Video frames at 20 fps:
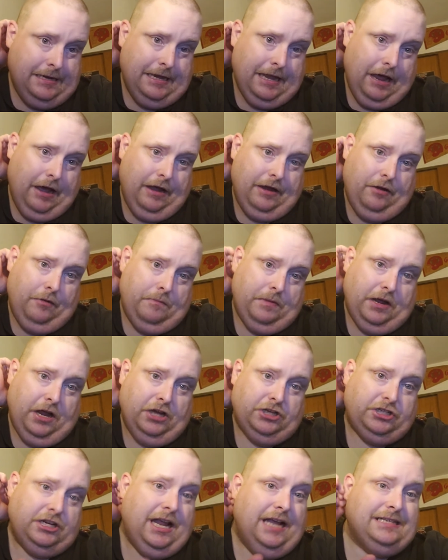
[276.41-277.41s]
Now, I know
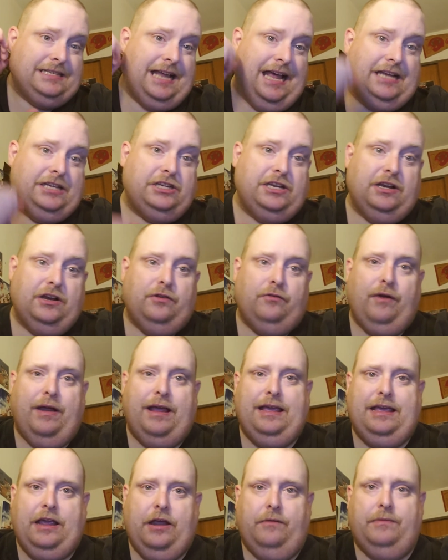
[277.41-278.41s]
McCutchen hasn't had a
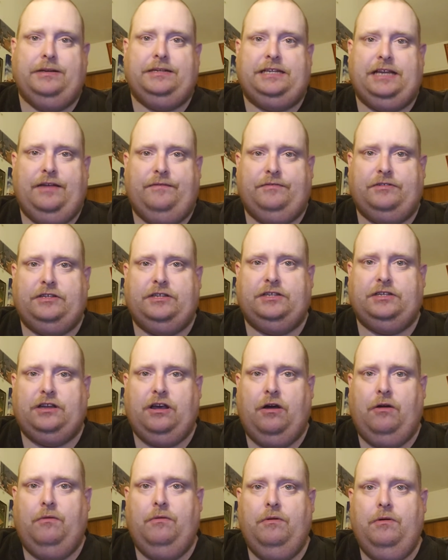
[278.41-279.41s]
great year in San
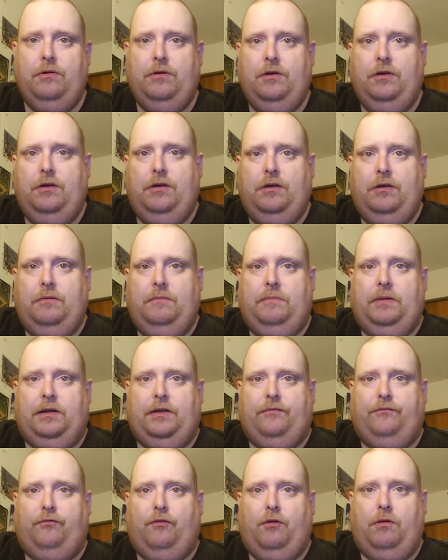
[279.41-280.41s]
Francisco, but
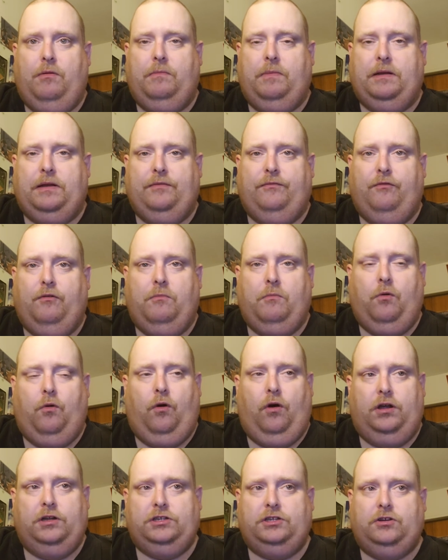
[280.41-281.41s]
the former
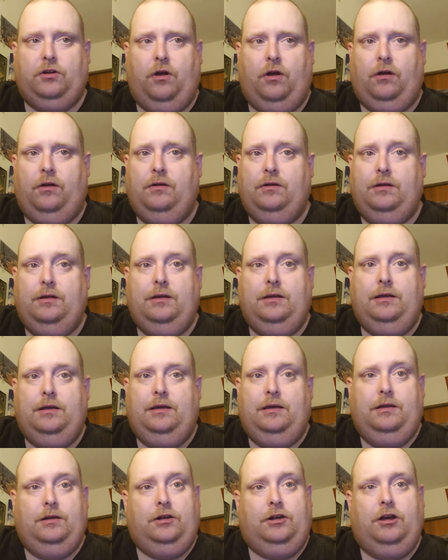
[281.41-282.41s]
All-Star
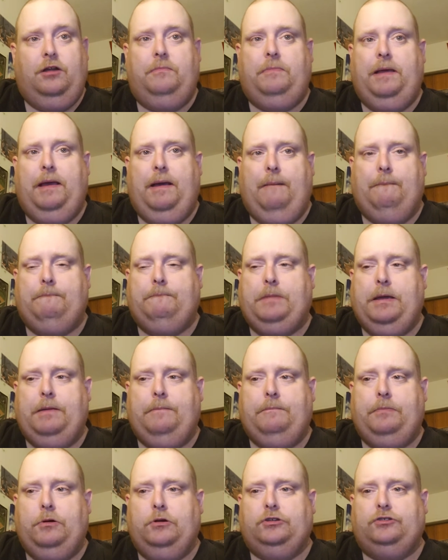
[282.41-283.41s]
could be a
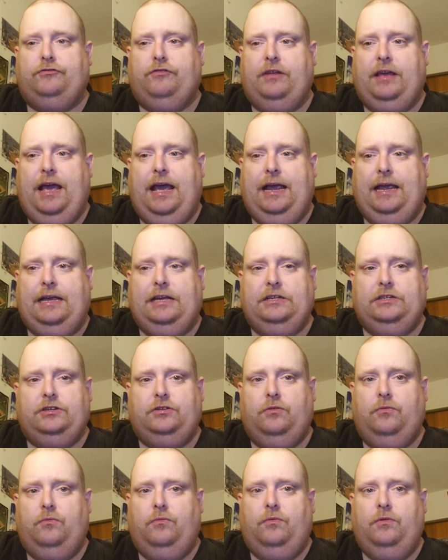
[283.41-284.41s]
big boost for the Yankees,
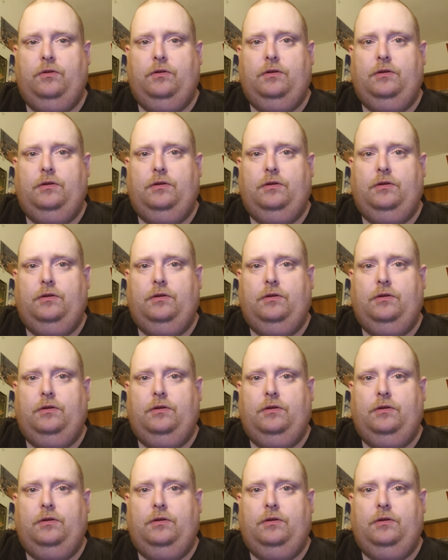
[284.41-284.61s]
who